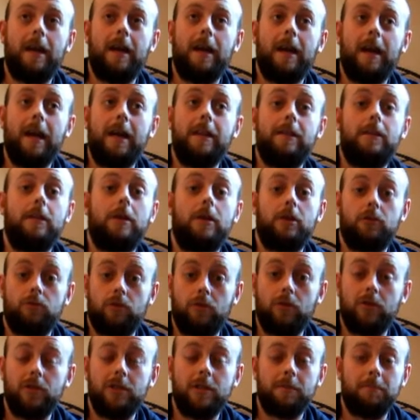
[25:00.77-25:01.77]
in the
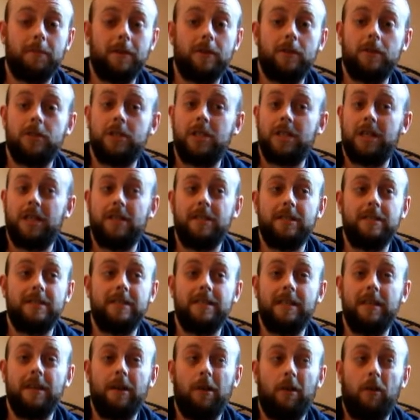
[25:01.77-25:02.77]
crotch, because you can
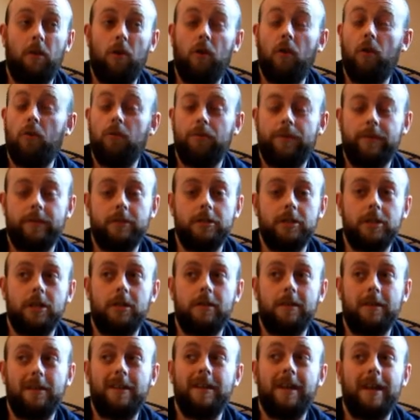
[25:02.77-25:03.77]
see all their
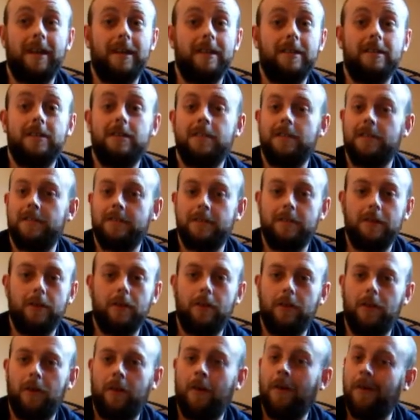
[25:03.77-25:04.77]
junk and it's just
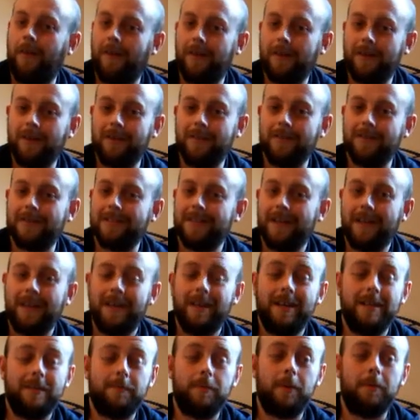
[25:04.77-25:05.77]
not good.
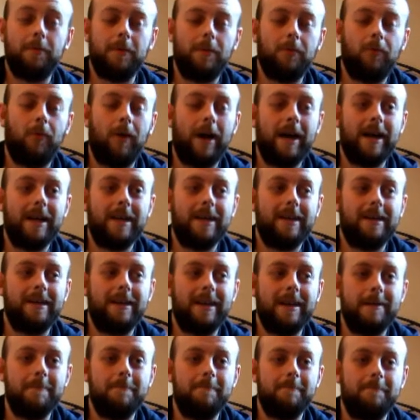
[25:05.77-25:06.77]
It's probably why
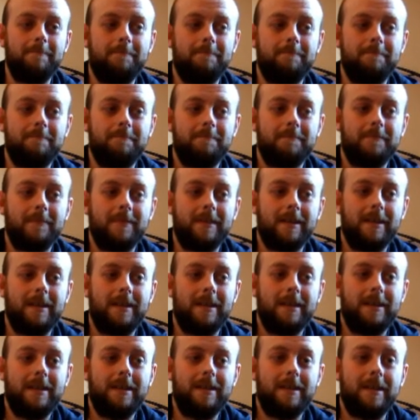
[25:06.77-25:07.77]

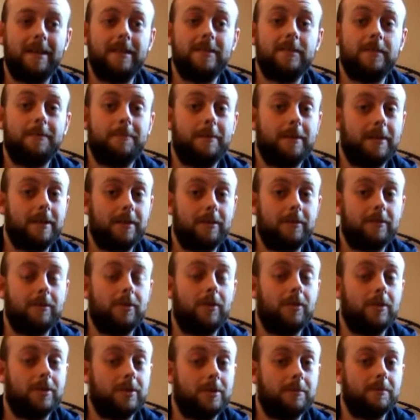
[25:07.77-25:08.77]
yeah, superhero
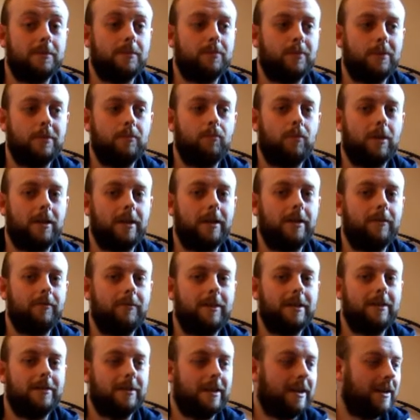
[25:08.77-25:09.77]
costumes wouldn't work in
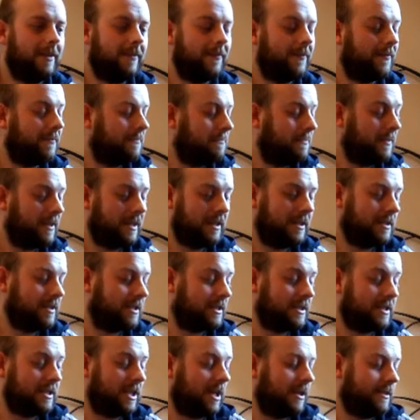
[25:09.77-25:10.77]
real life.
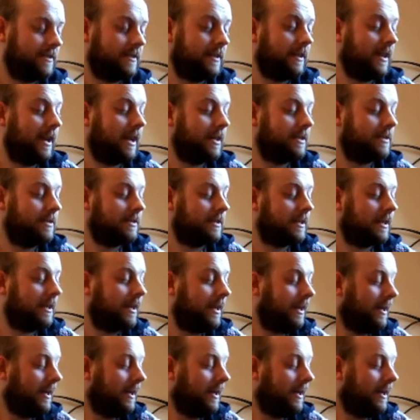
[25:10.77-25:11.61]
It's just nasty.